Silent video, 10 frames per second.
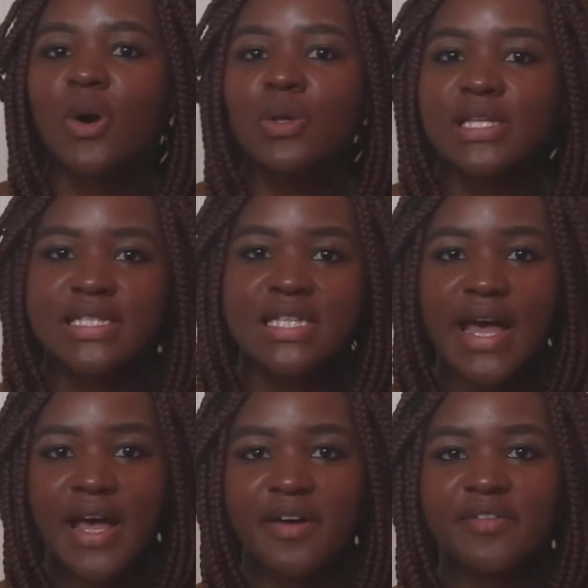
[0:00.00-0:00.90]
Cole and
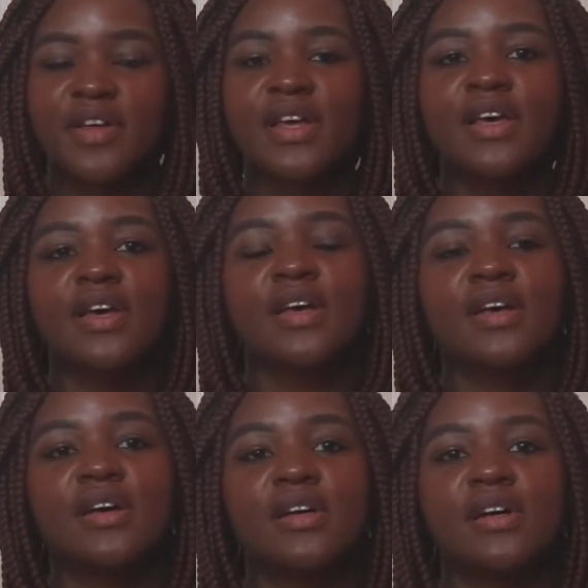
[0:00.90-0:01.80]
Sav,
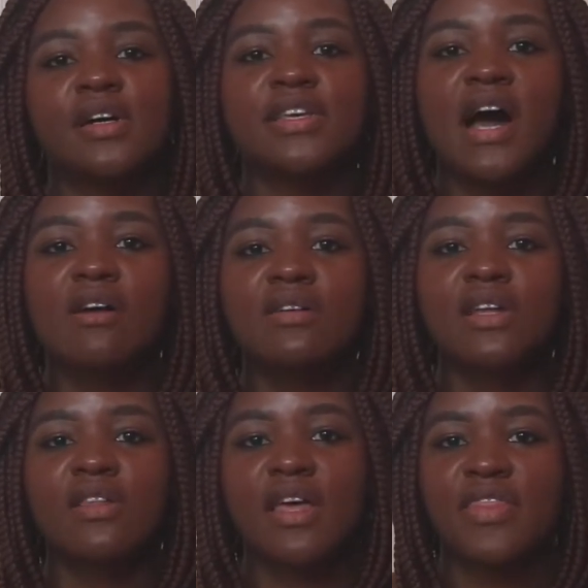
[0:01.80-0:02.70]
y'all will
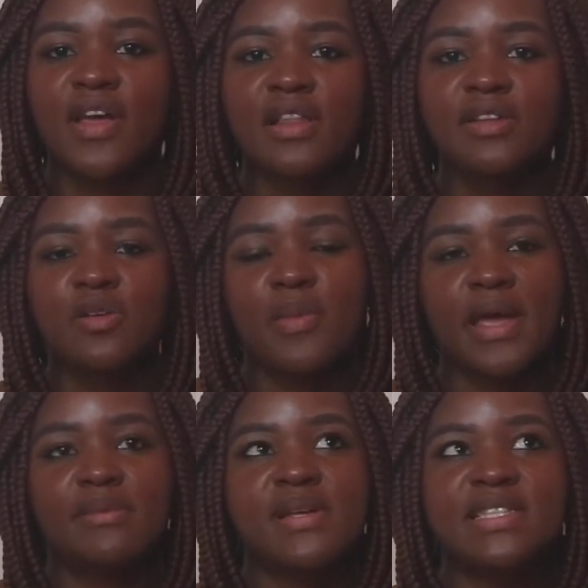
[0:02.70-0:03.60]
know that their little
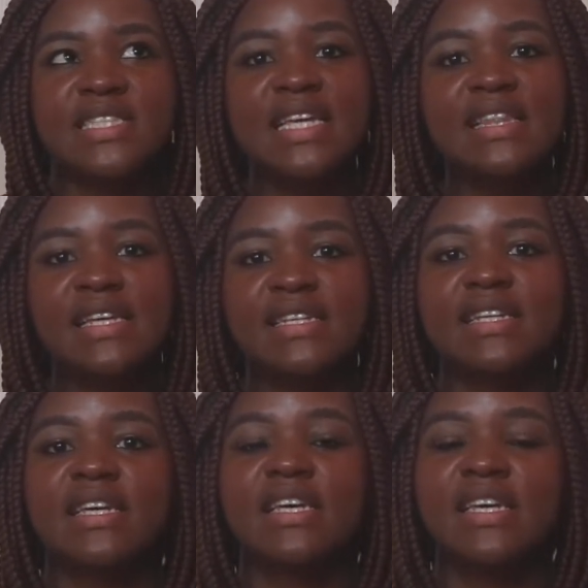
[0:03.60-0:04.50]
baby
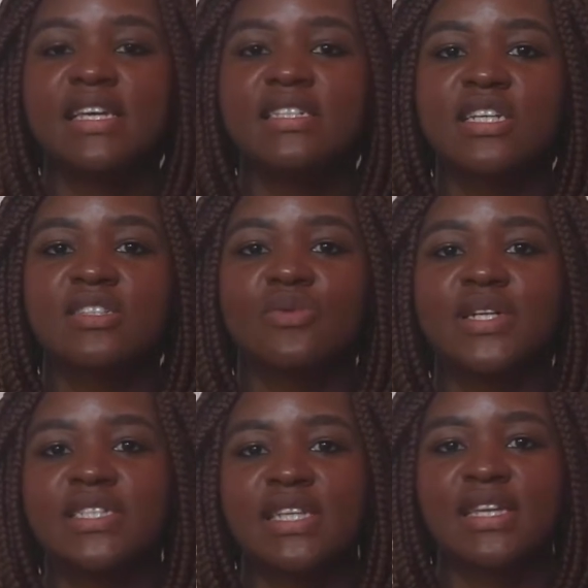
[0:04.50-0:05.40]
Zealand, he just
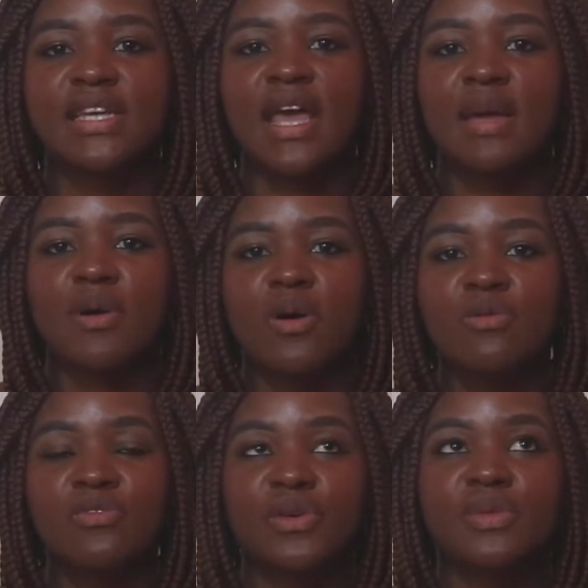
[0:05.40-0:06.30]
recently came
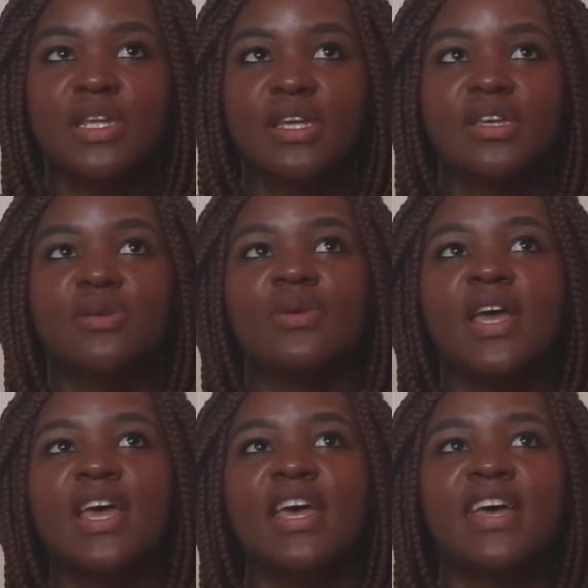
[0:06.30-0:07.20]
home from the NICU.
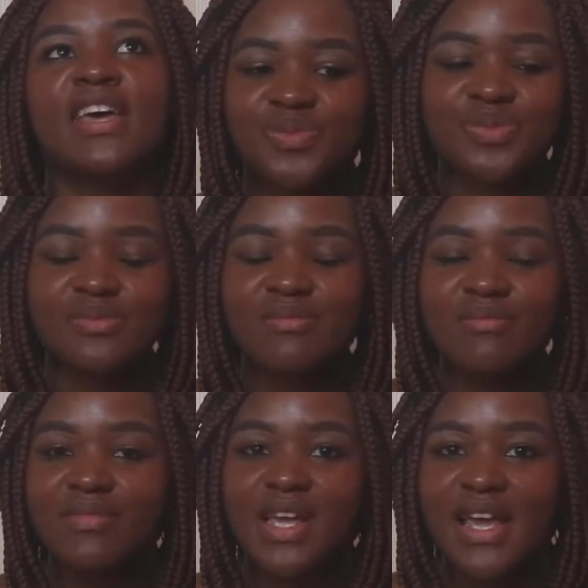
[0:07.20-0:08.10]

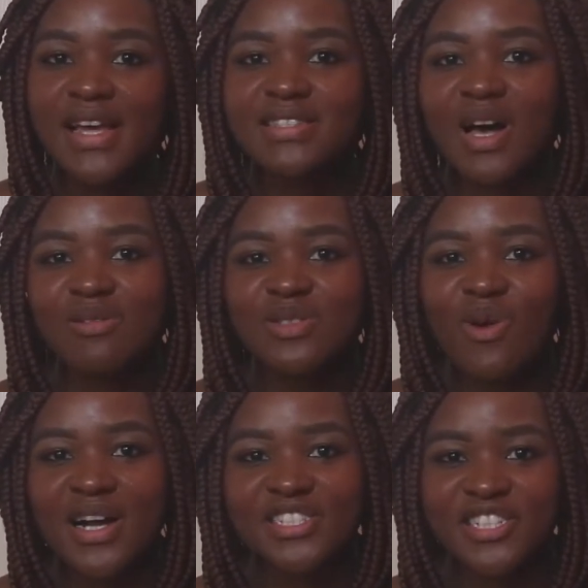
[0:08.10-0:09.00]
As I was
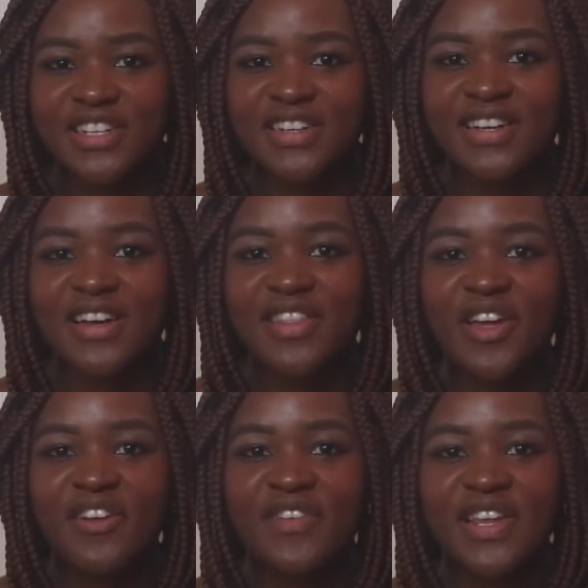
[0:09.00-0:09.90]
watching
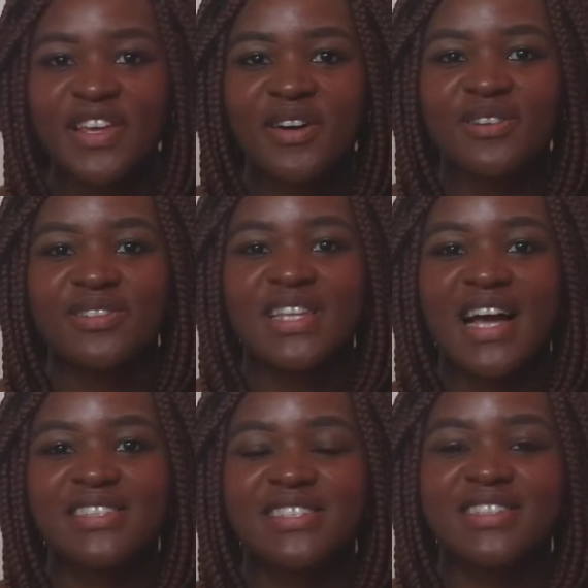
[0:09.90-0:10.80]
their videos,
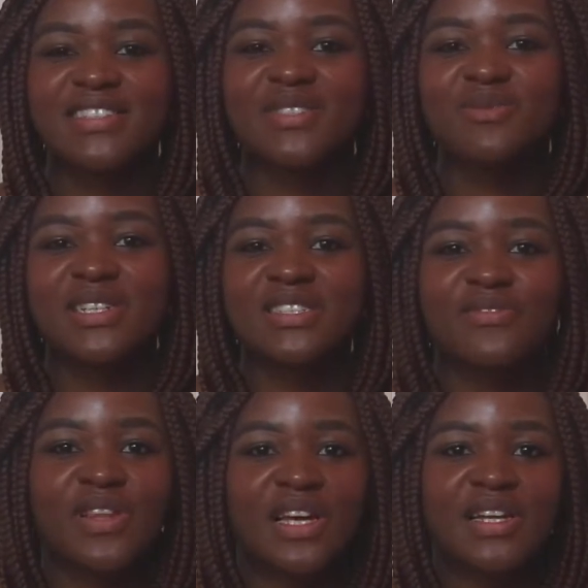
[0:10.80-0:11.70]
I just was
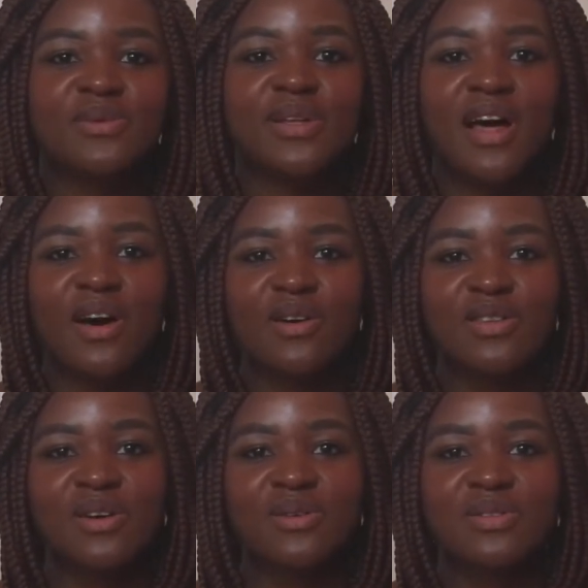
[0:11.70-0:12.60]
flooded with
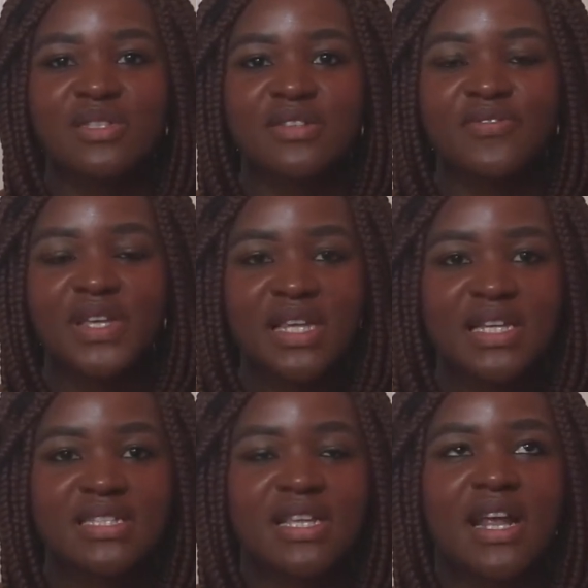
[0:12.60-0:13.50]
all those
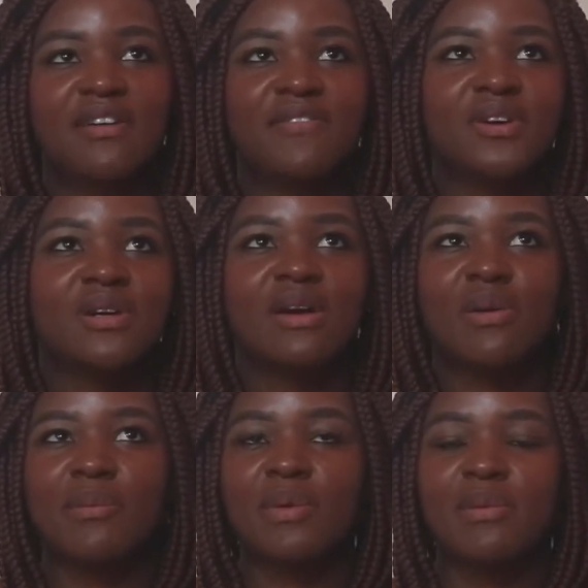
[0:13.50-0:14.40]
feelings that I felt I
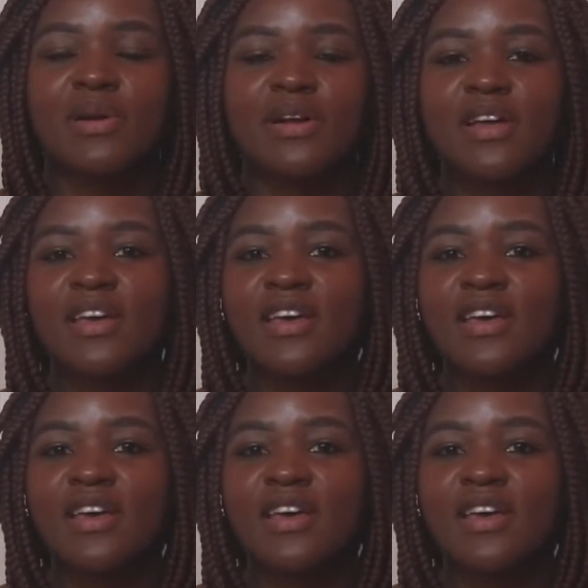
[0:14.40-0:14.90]
remember